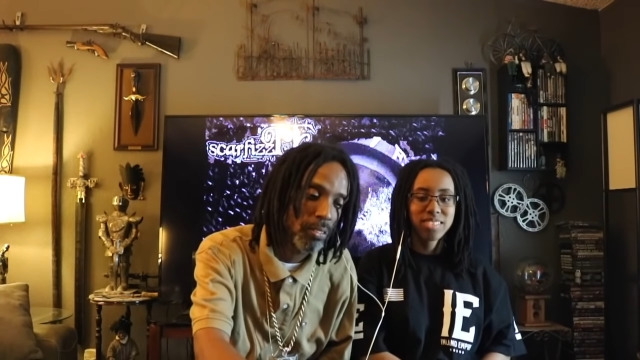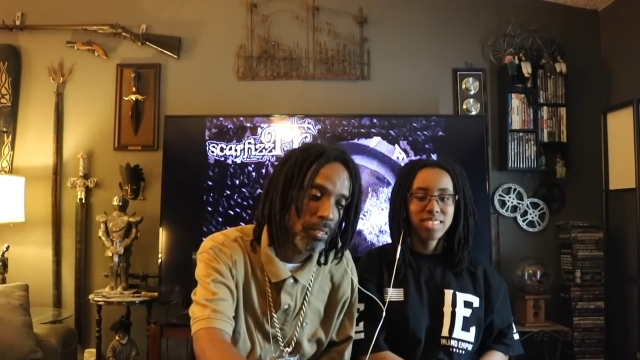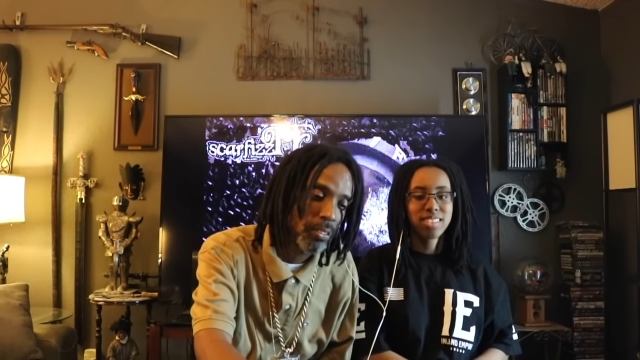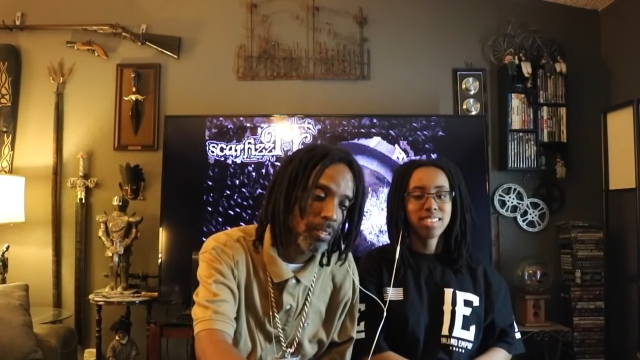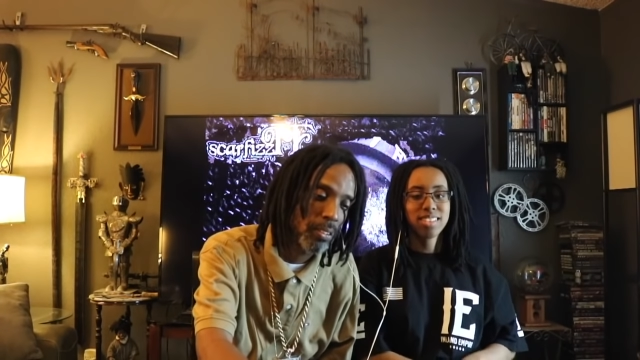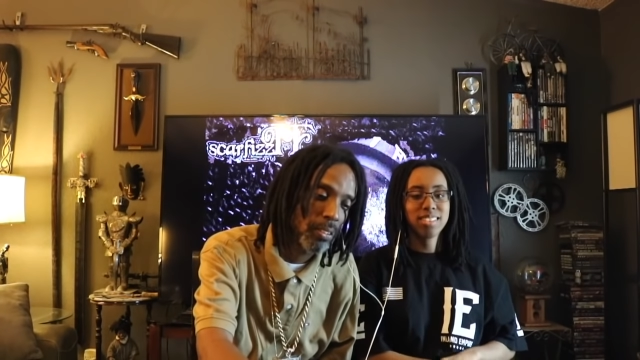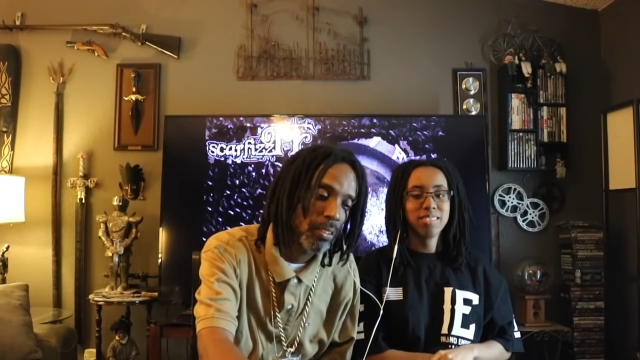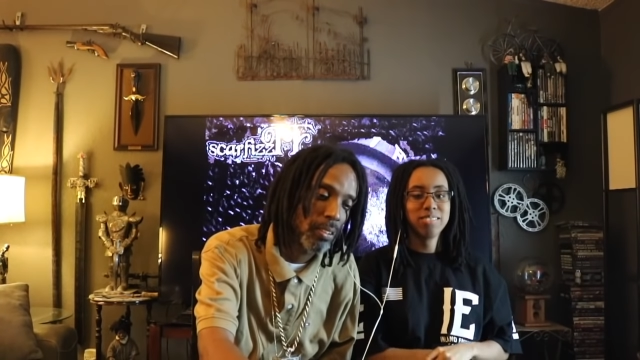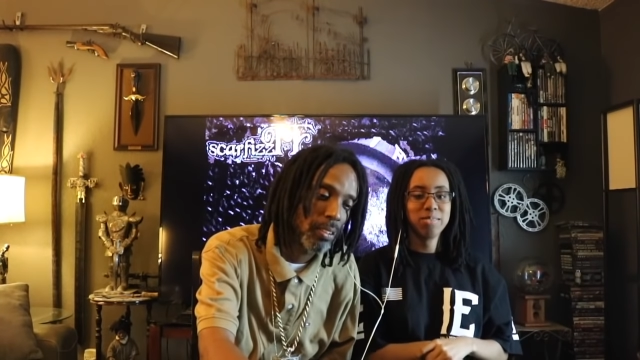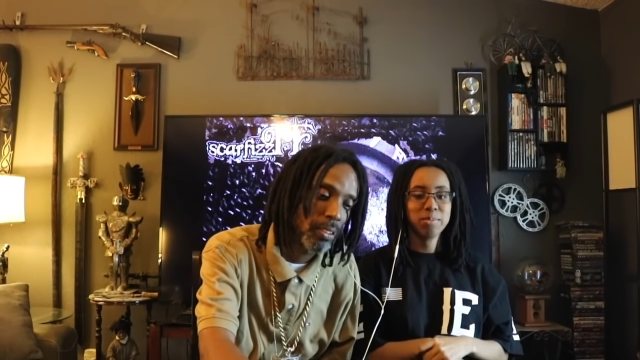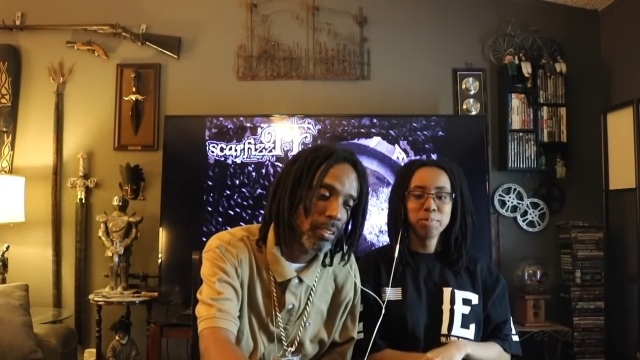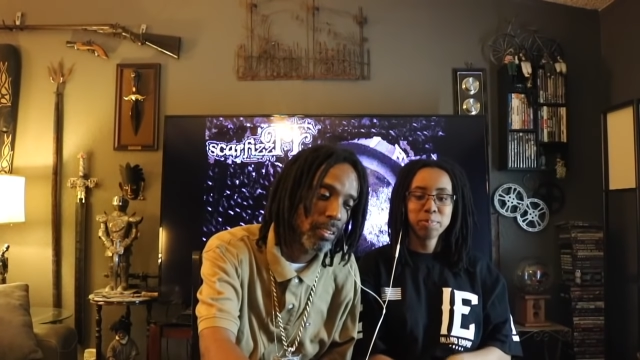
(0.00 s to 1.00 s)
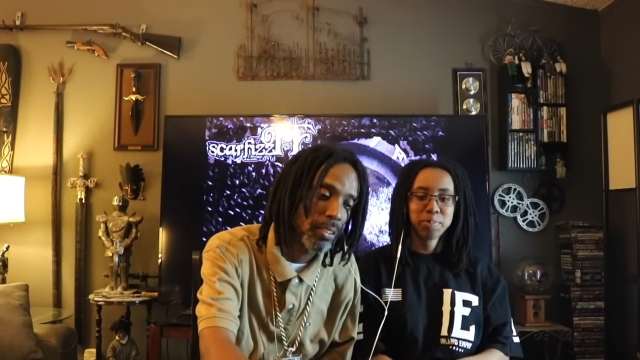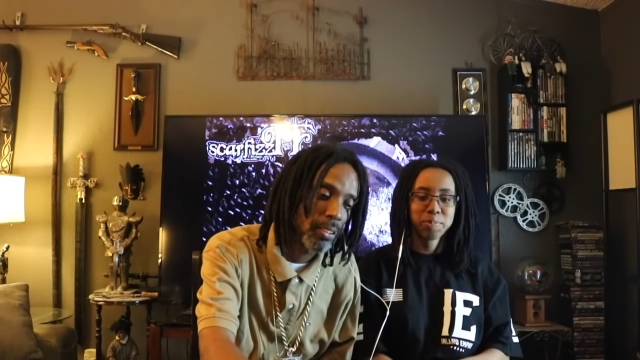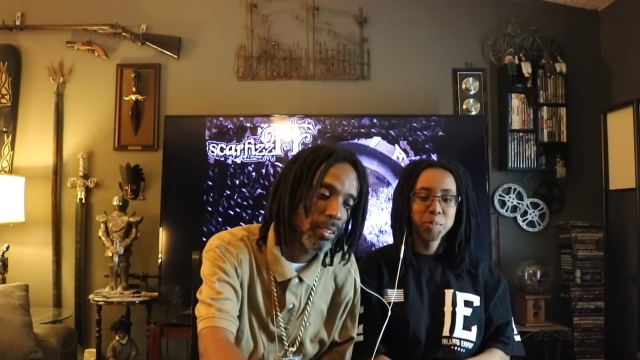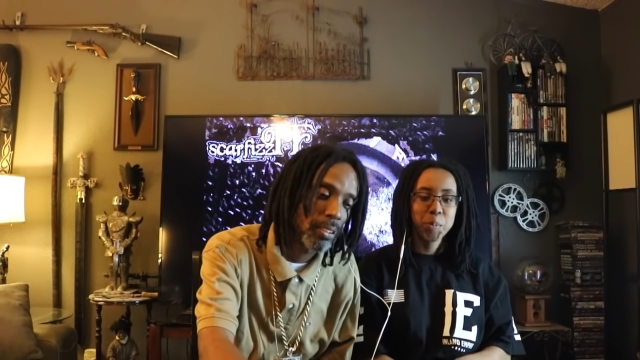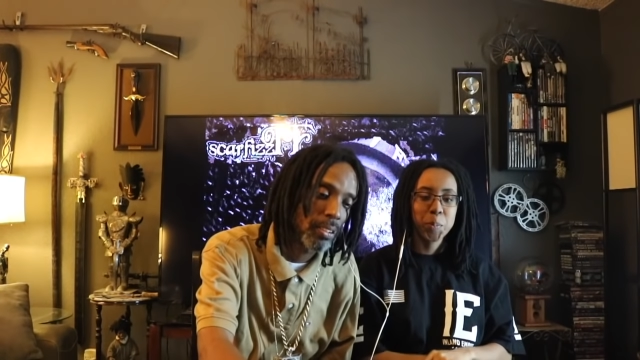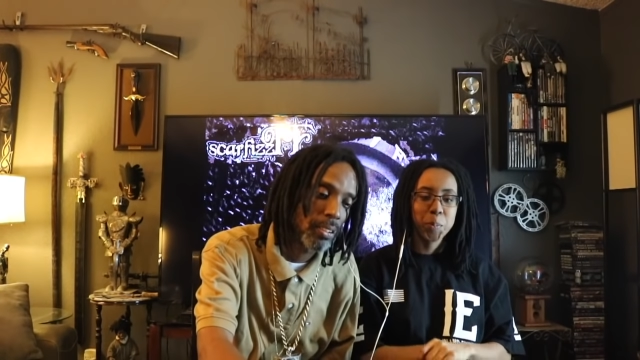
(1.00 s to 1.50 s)

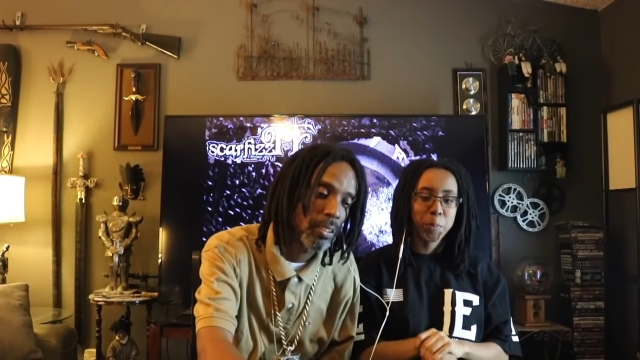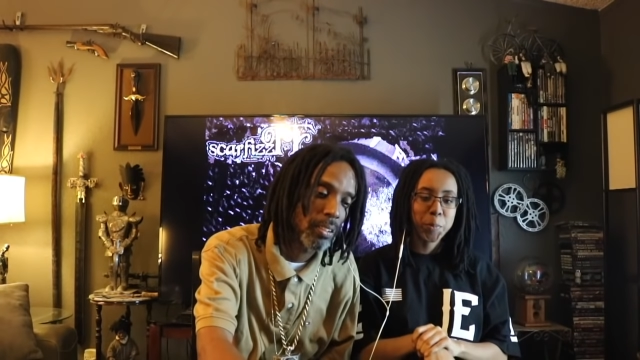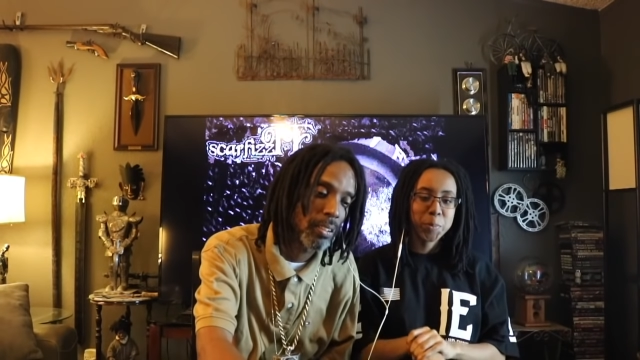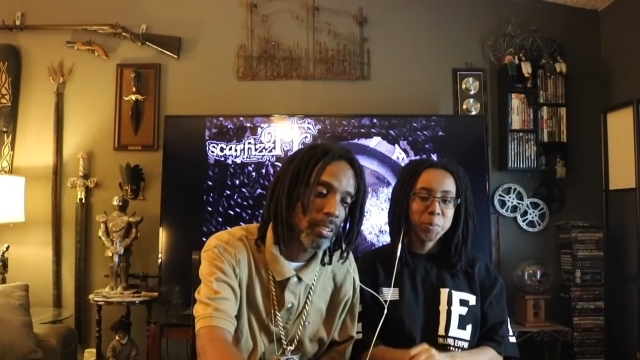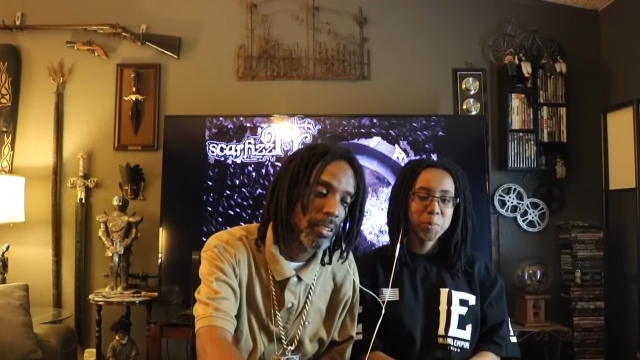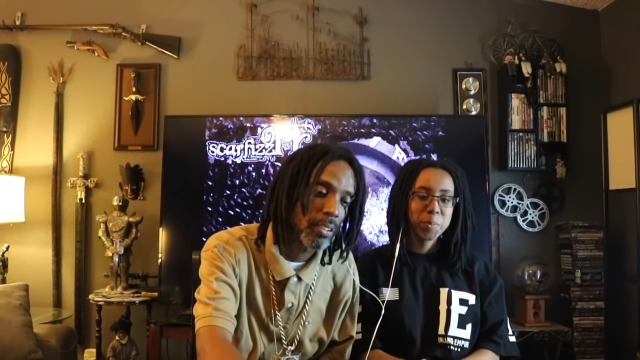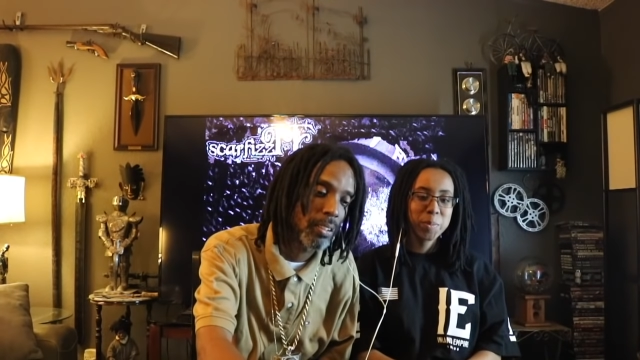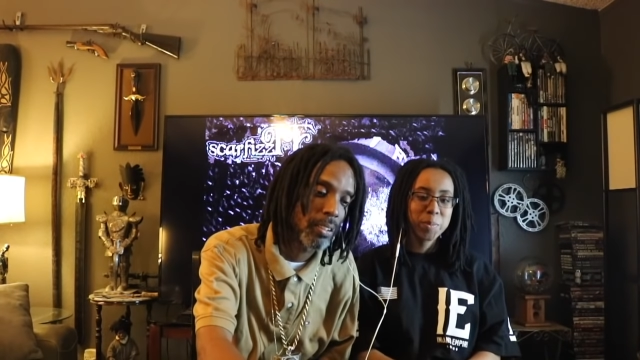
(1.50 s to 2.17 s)
(no one is talking)